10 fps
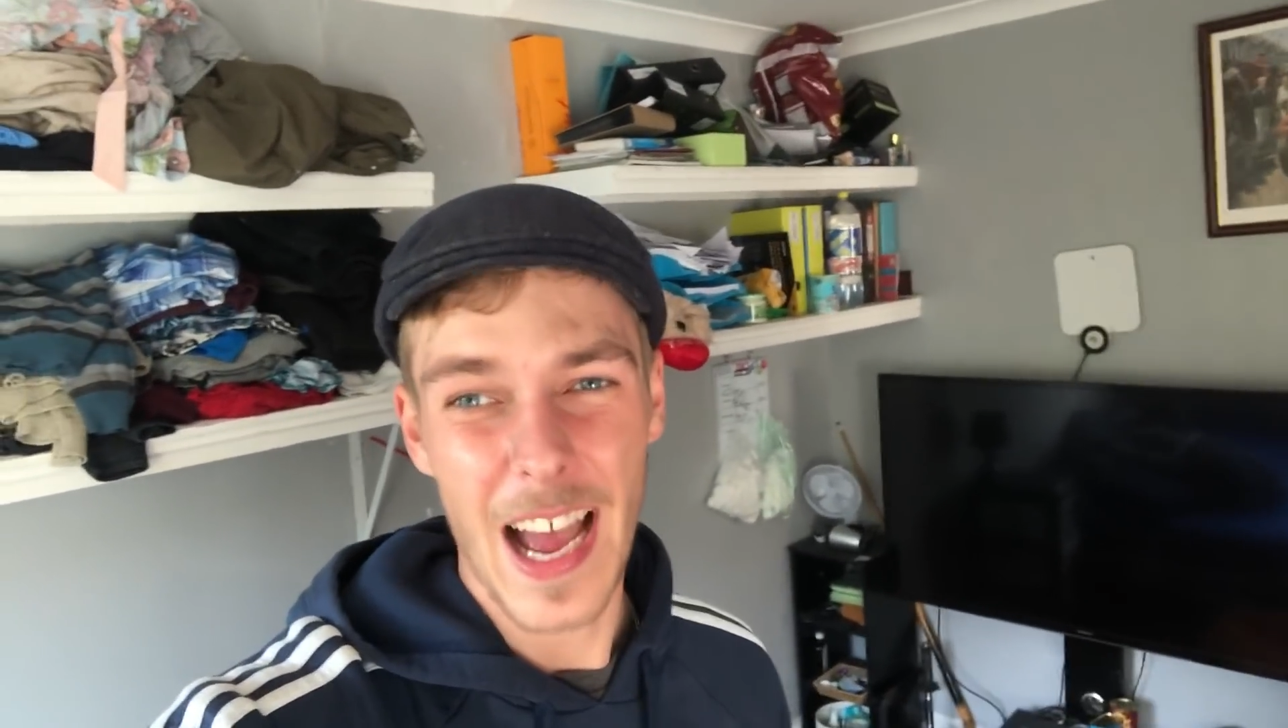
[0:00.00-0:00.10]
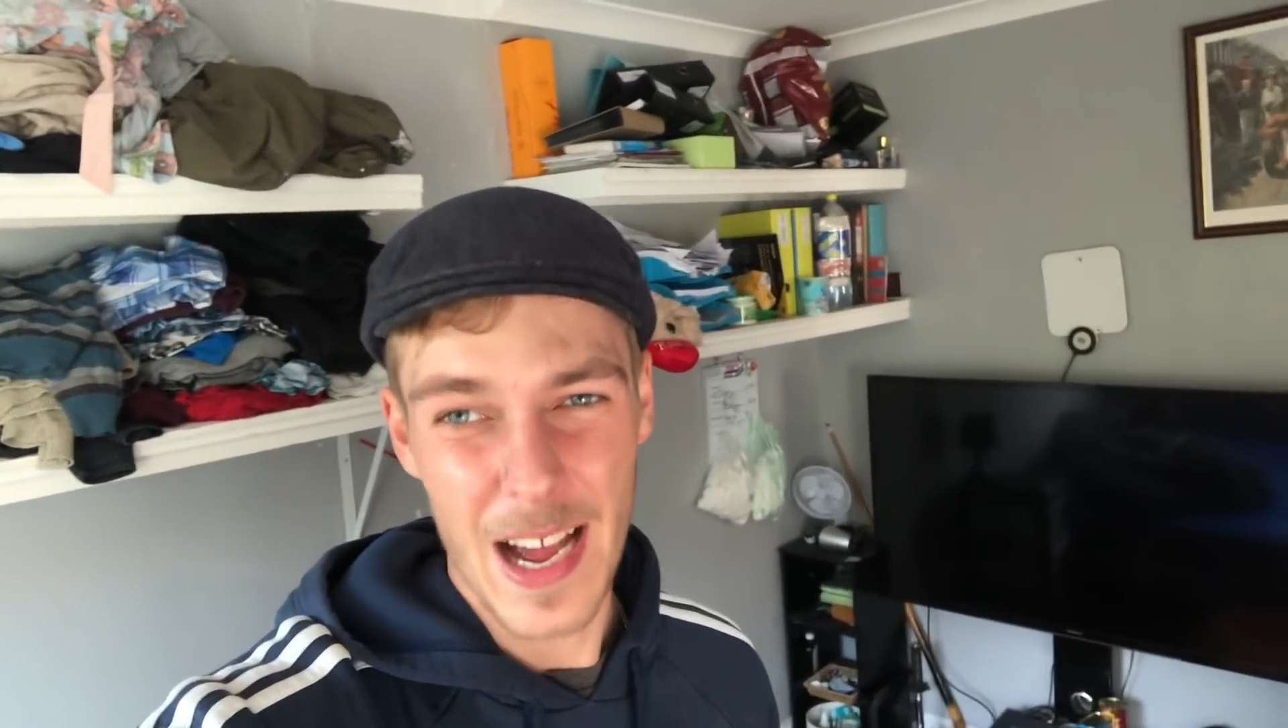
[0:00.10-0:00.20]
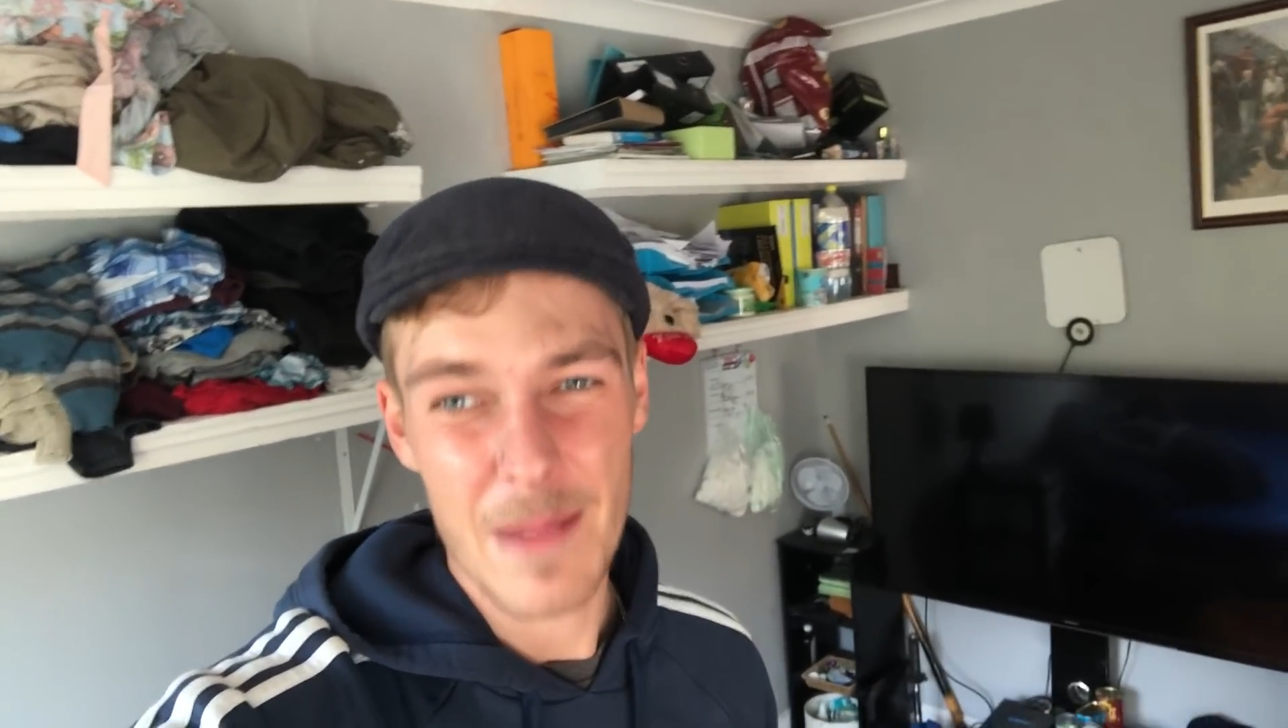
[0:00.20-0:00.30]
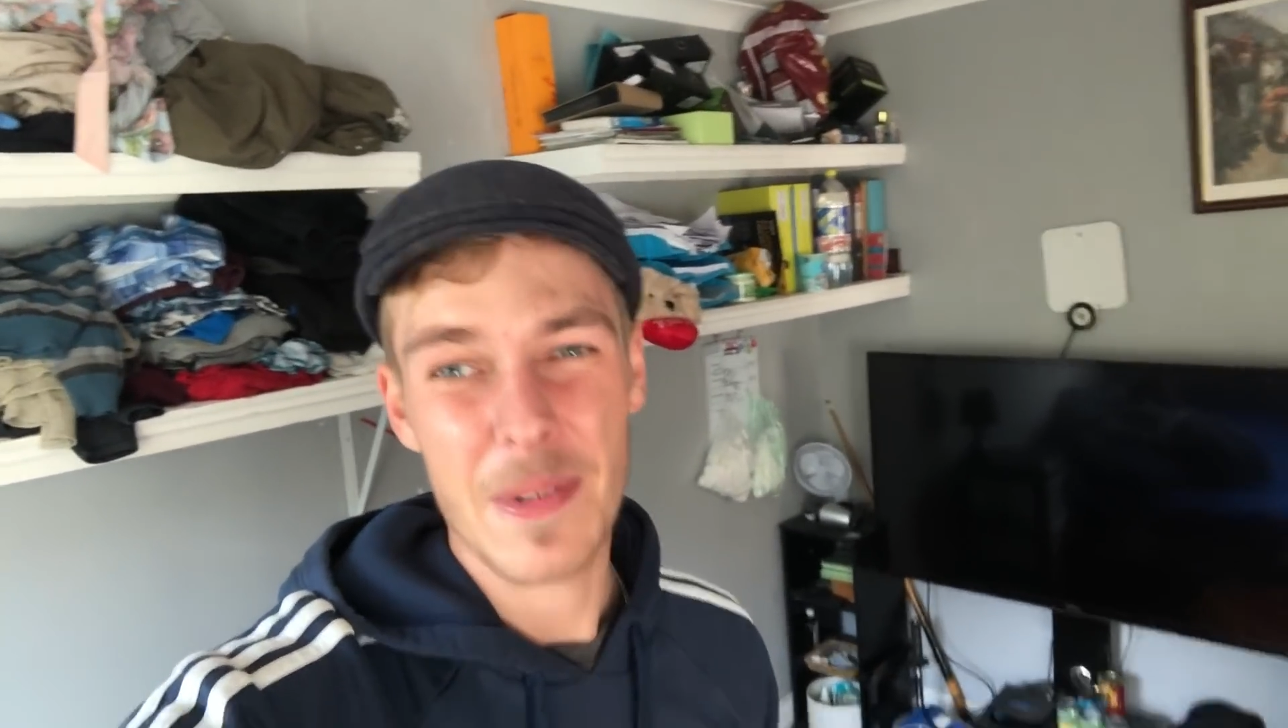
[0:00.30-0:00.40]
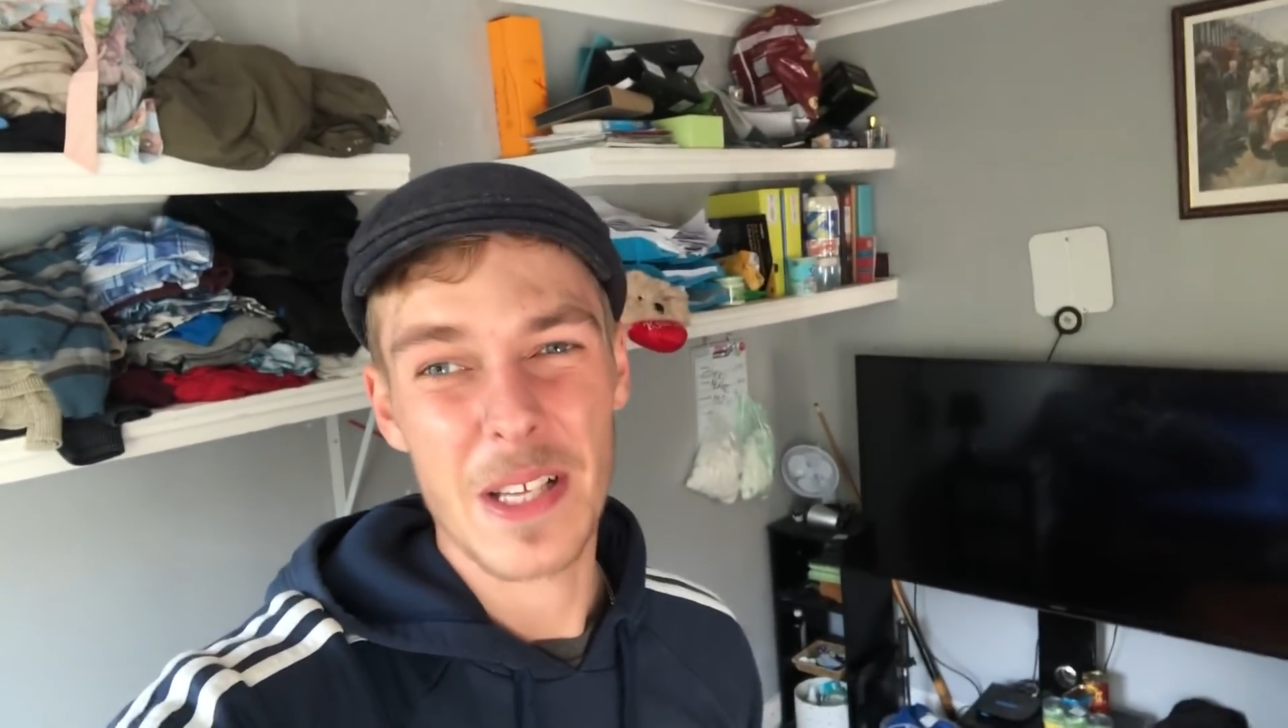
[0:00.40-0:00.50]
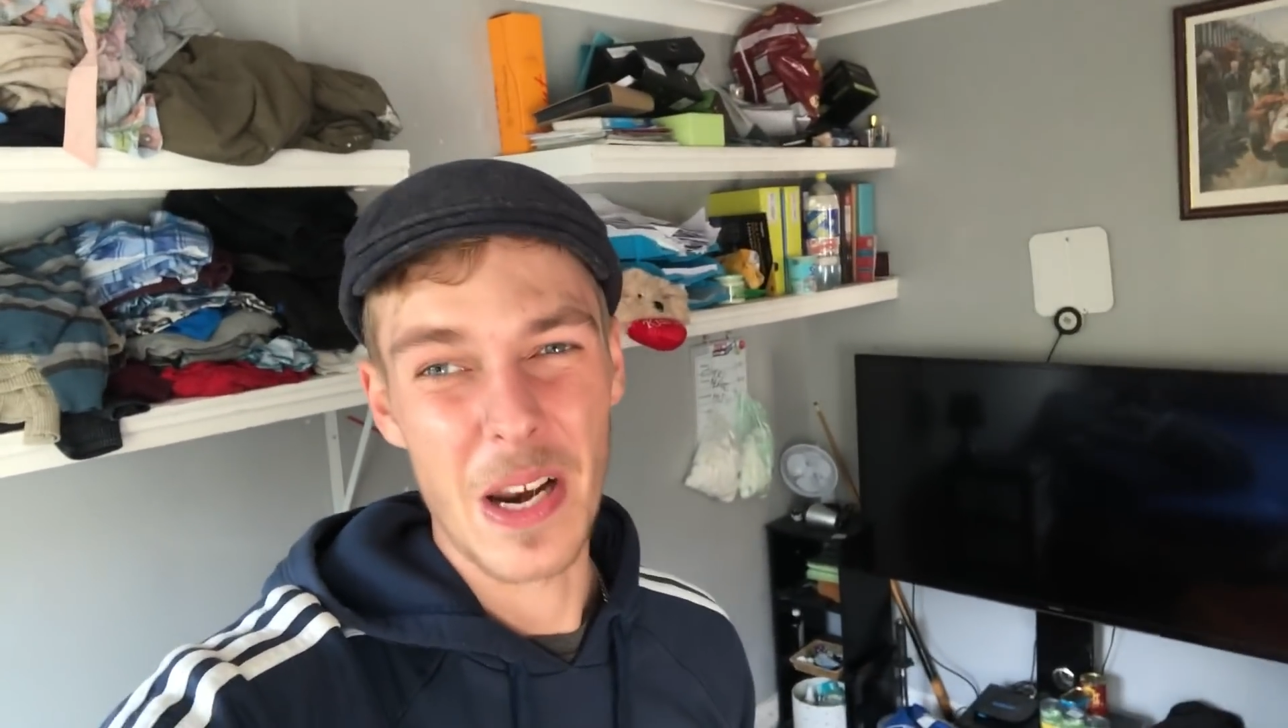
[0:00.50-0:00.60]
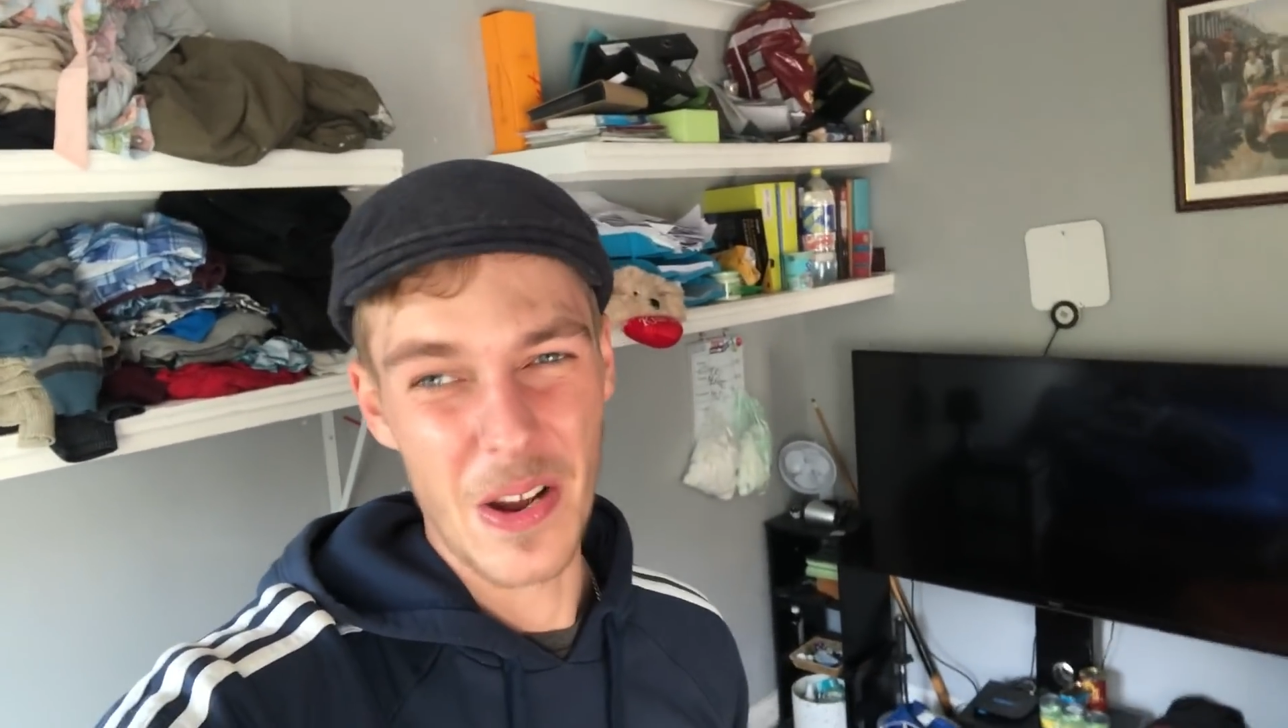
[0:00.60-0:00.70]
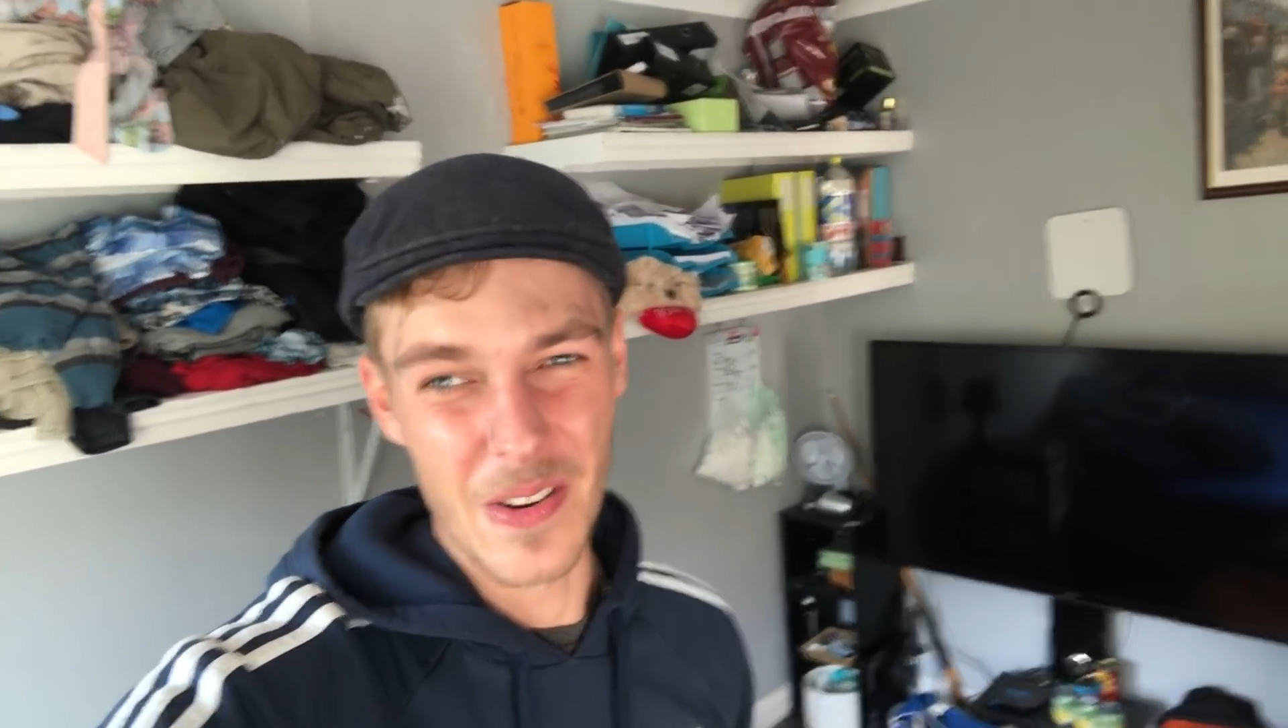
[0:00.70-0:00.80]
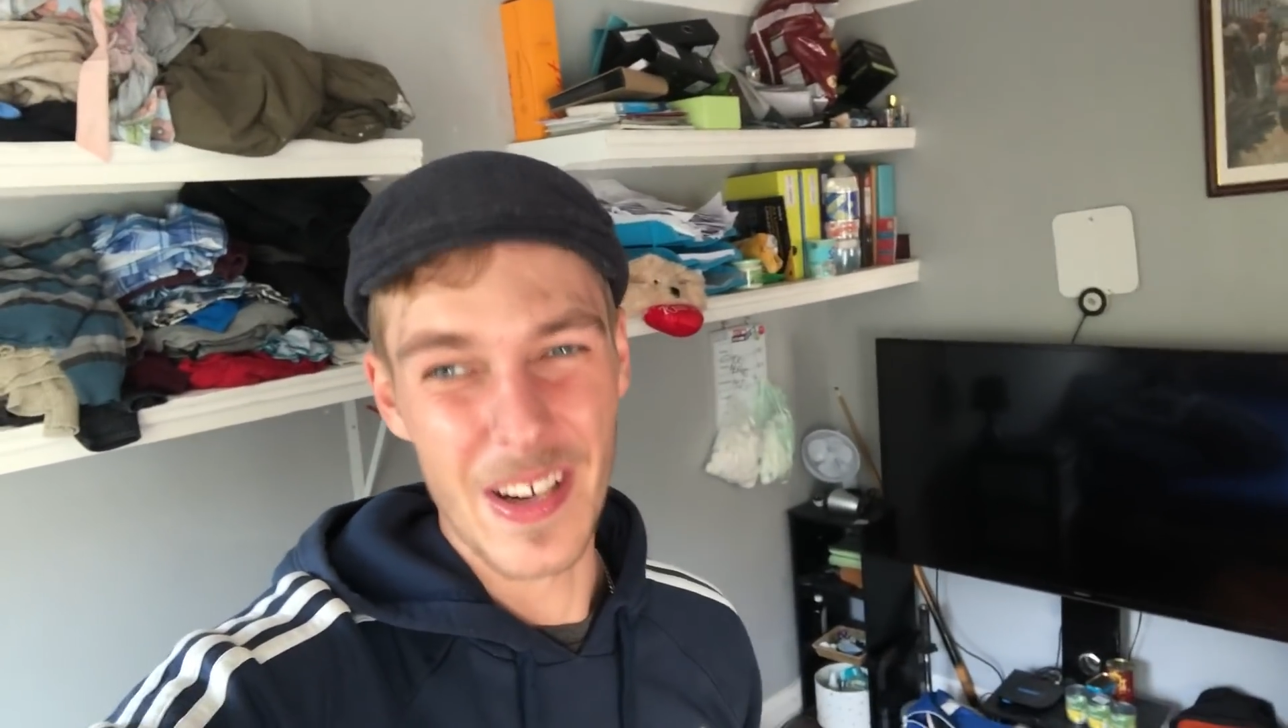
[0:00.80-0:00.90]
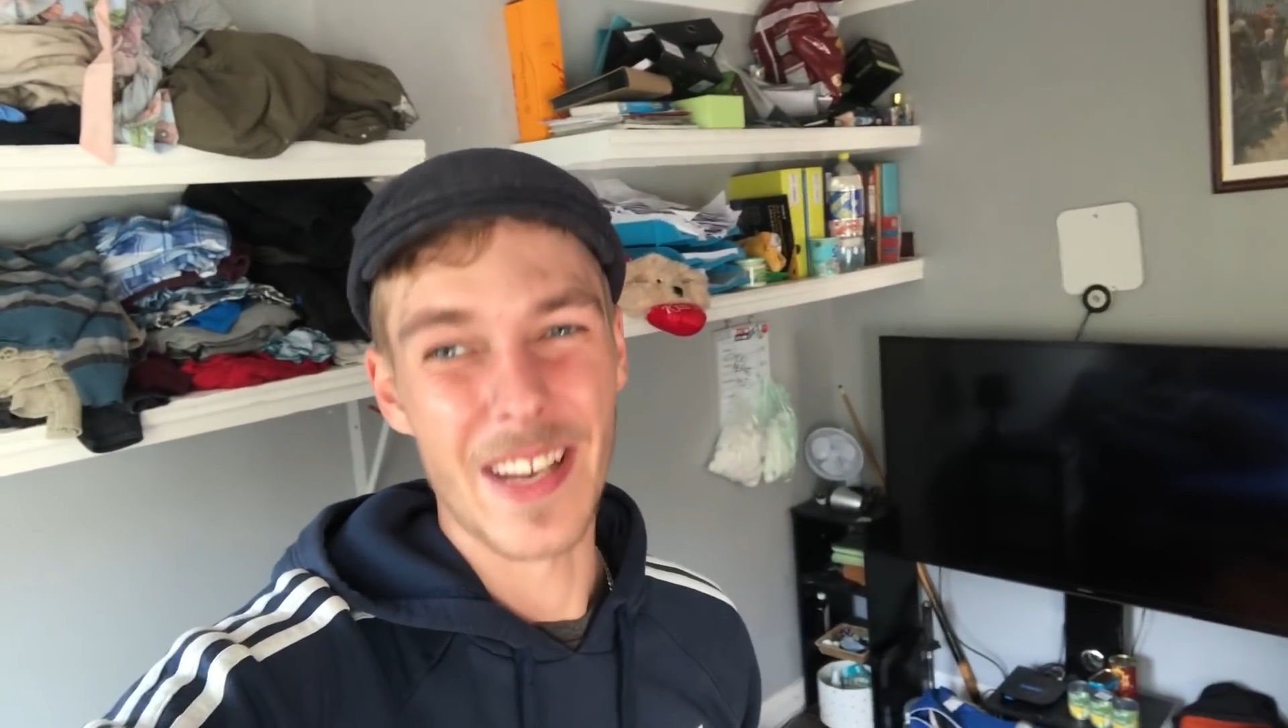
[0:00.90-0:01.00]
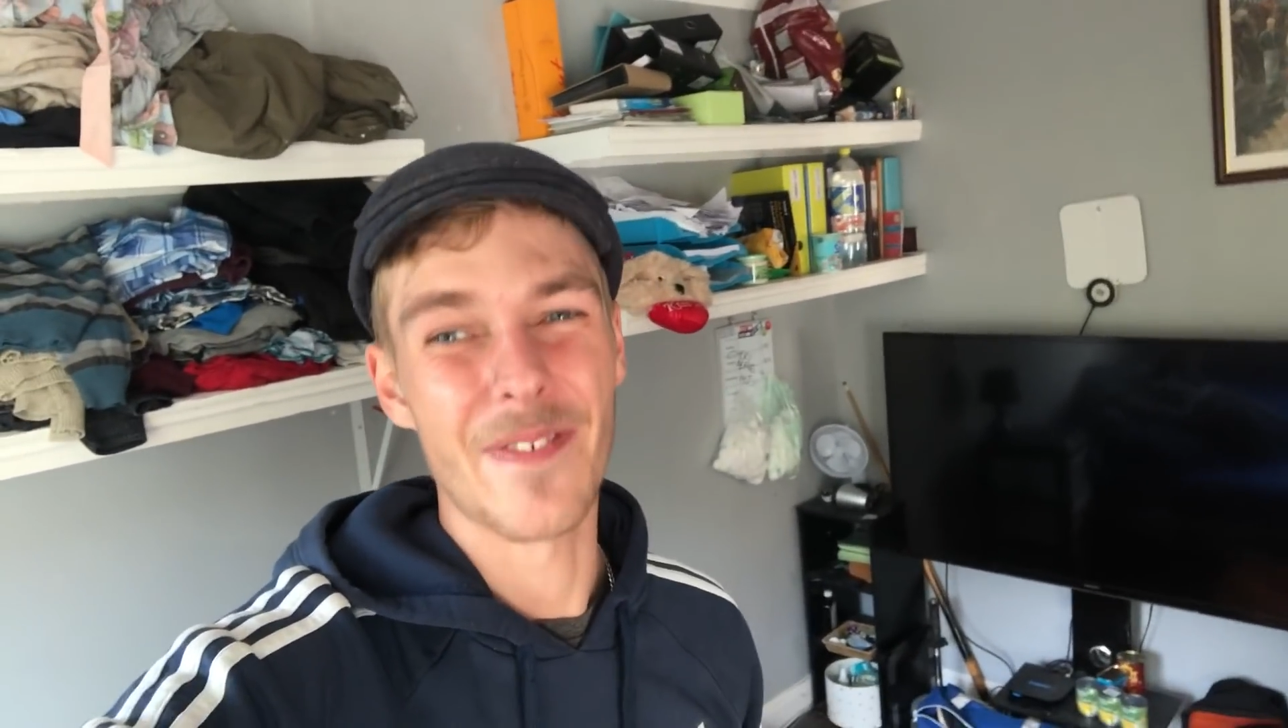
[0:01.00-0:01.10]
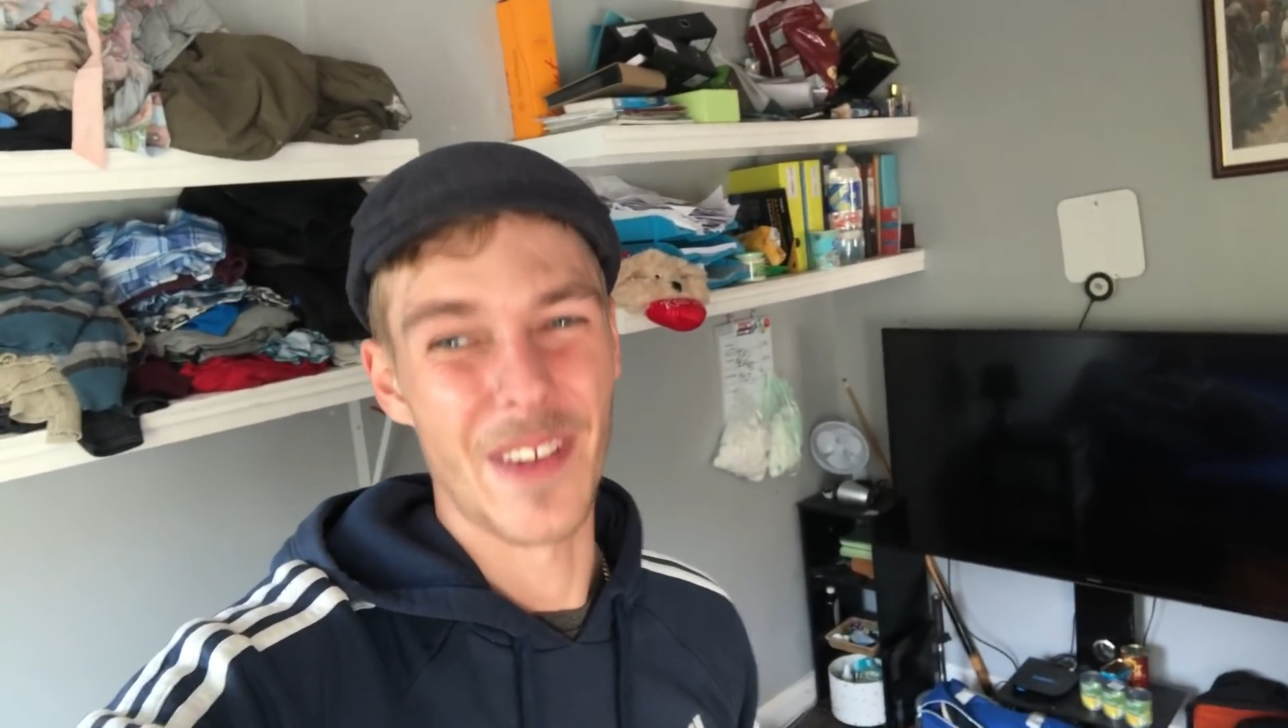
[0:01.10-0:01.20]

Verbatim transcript: absolutely